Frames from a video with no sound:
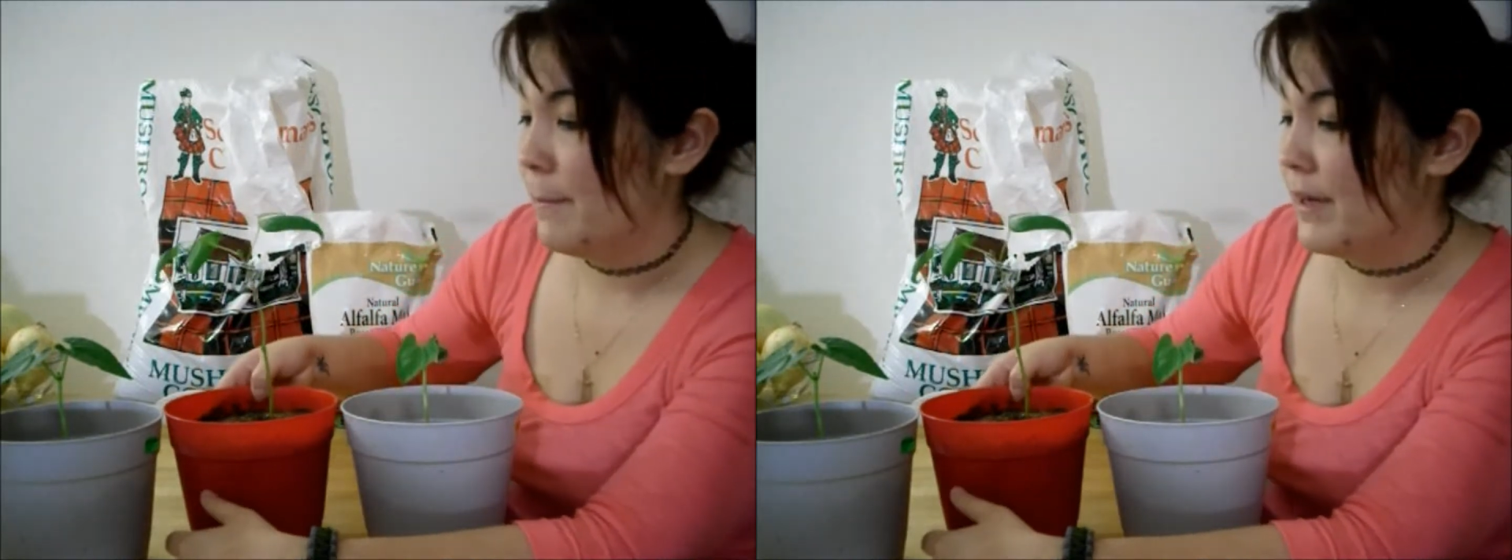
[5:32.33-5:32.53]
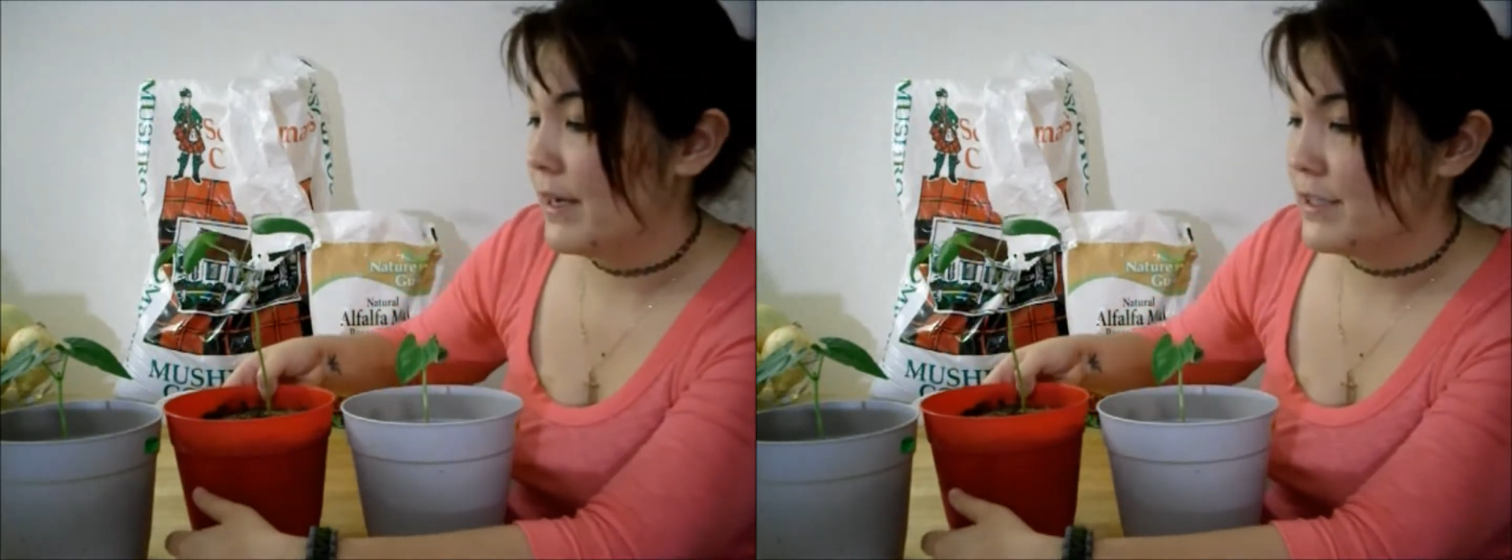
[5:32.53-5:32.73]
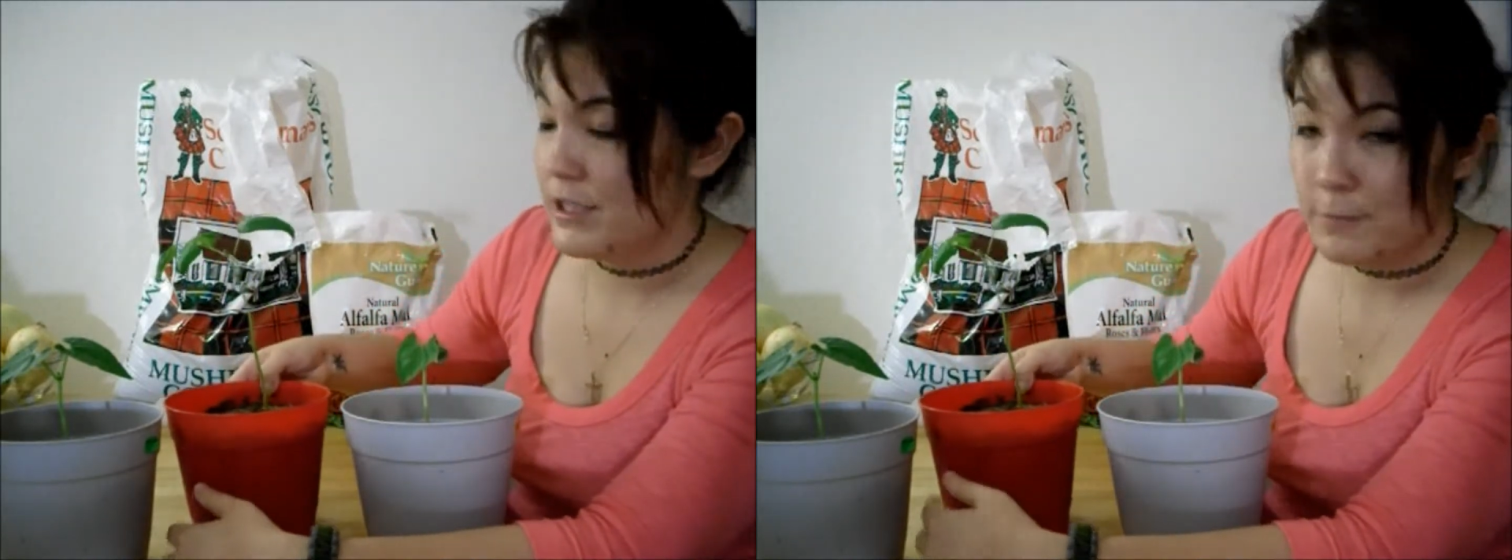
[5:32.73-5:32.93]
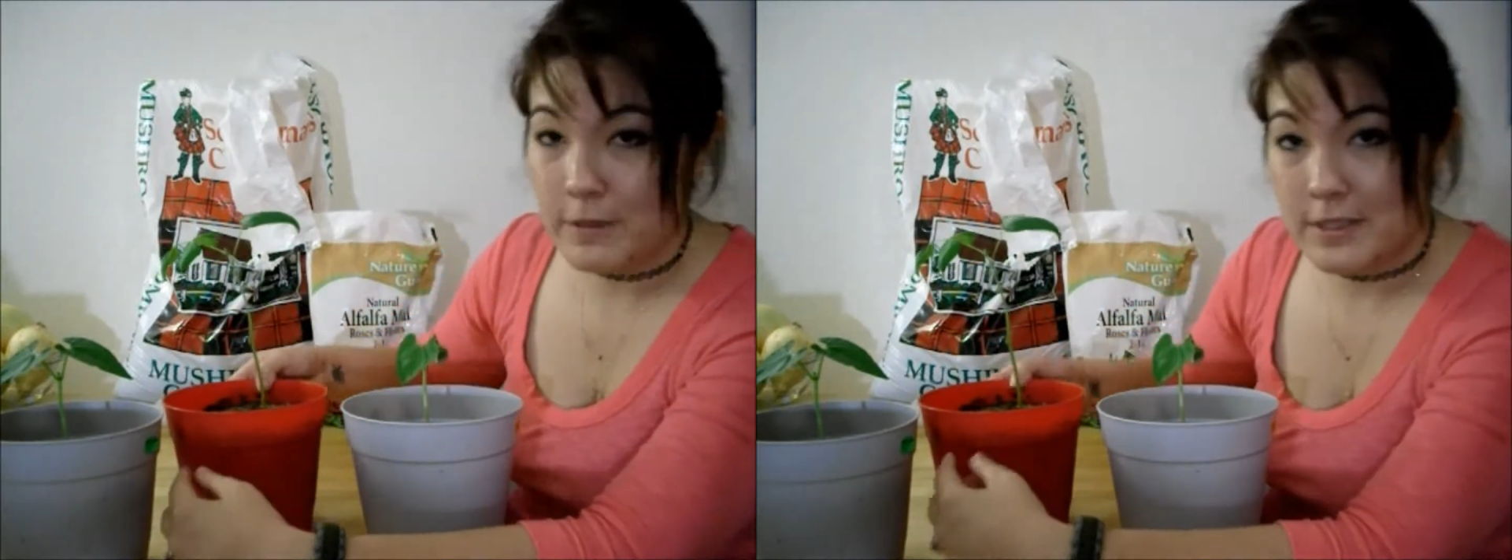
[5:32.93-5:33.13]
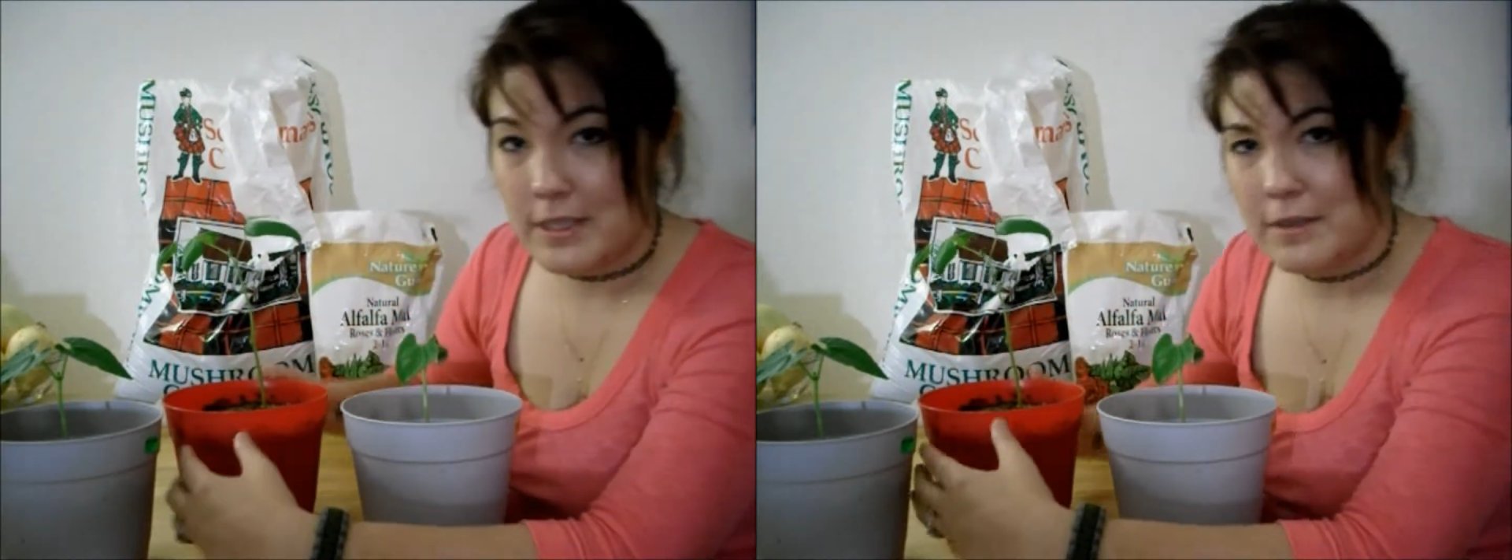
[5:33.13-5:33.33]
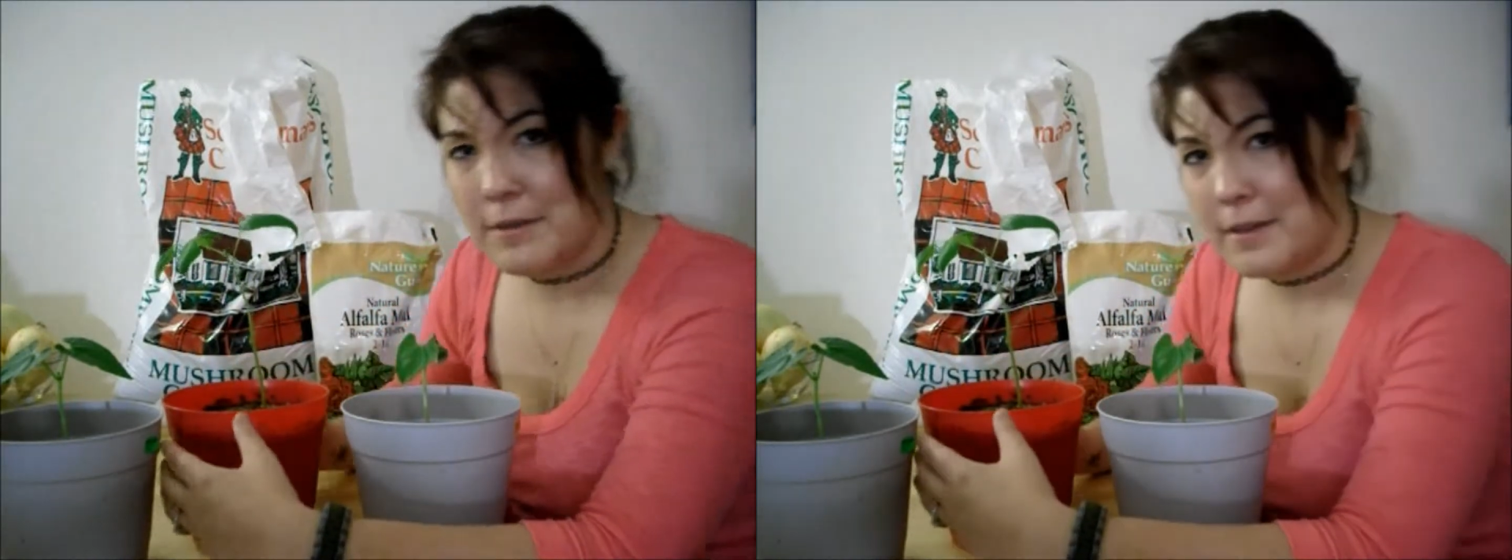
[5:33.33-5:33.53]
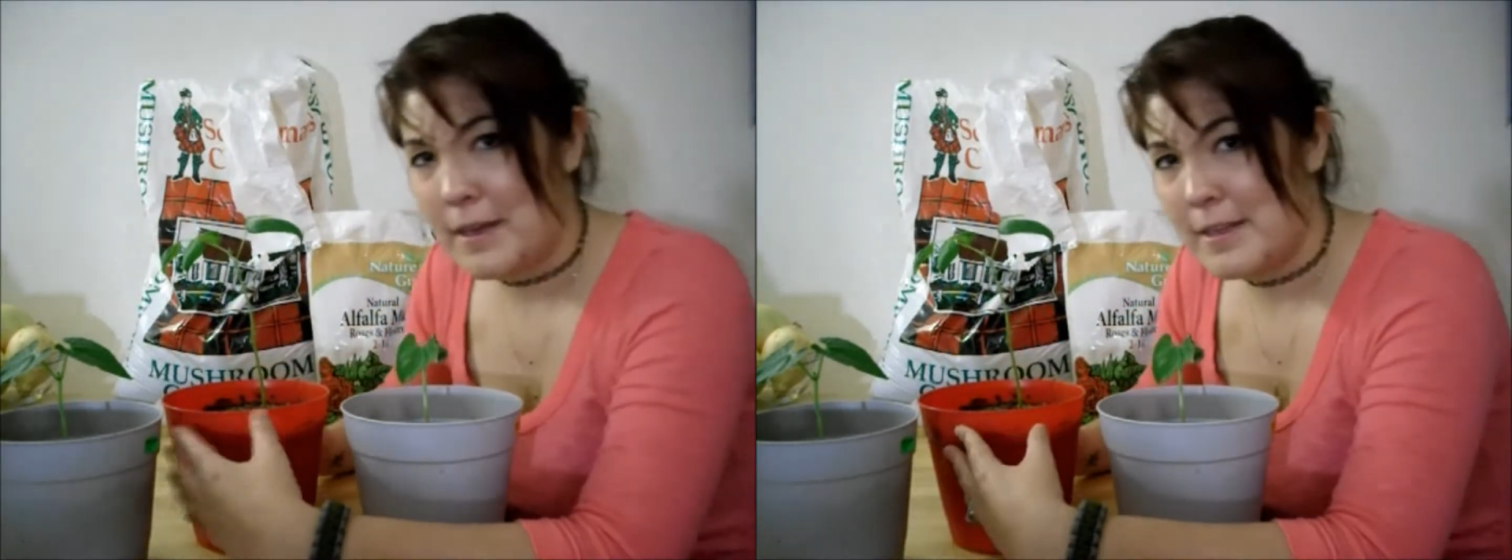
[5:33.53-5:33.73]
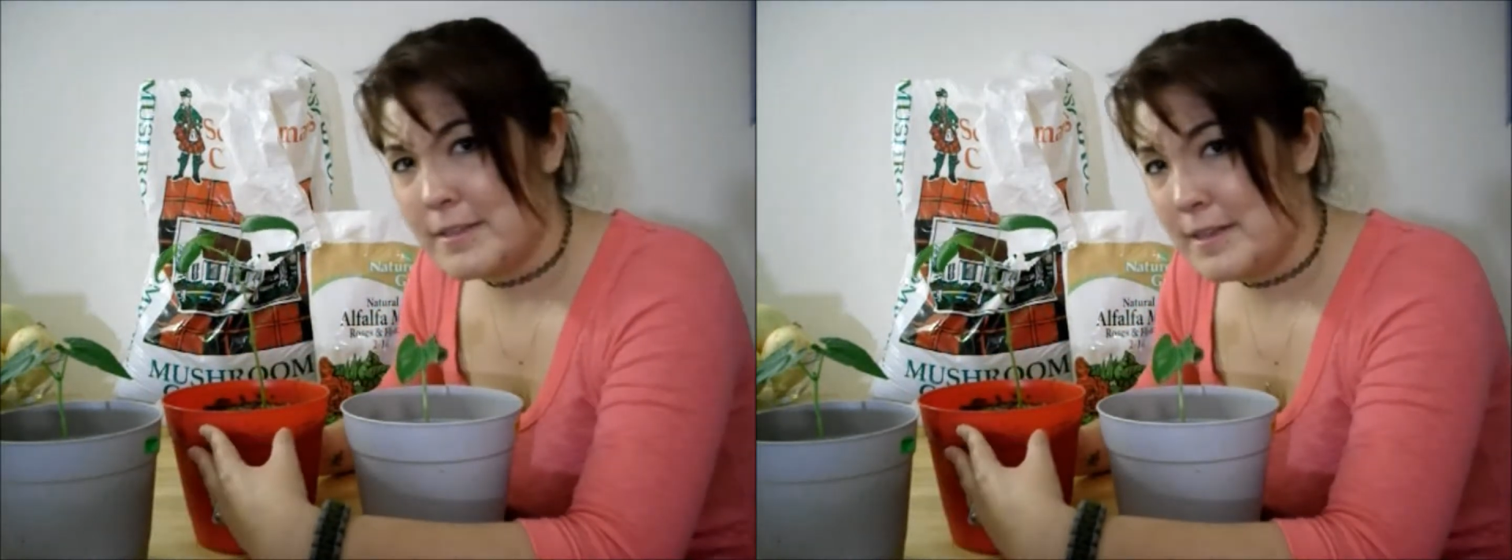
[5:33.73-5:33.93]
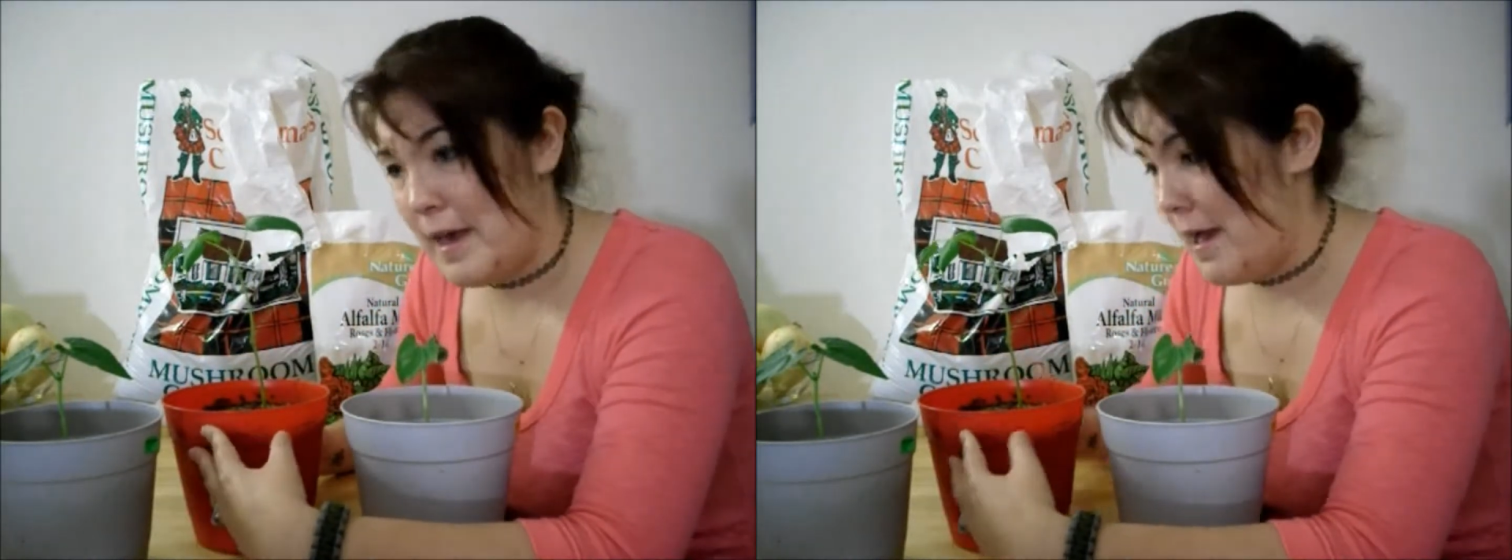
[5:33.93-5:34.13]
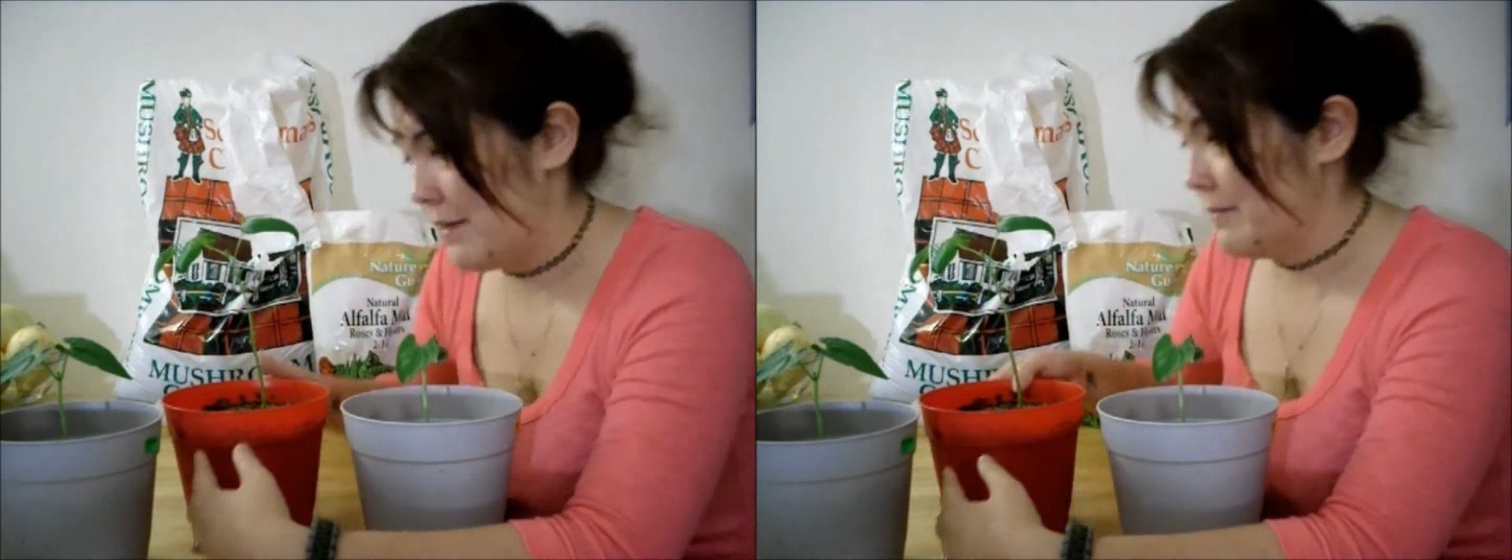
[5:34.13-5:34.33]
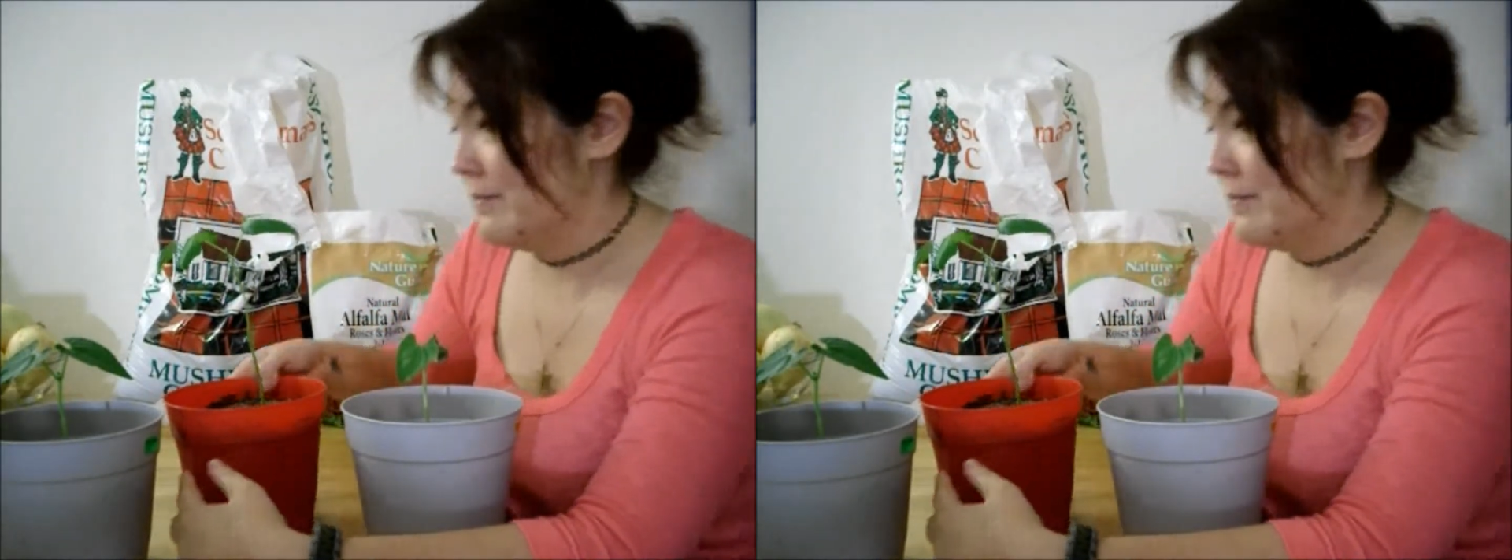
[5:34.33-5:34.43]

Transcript: But I just want to tell you guys that.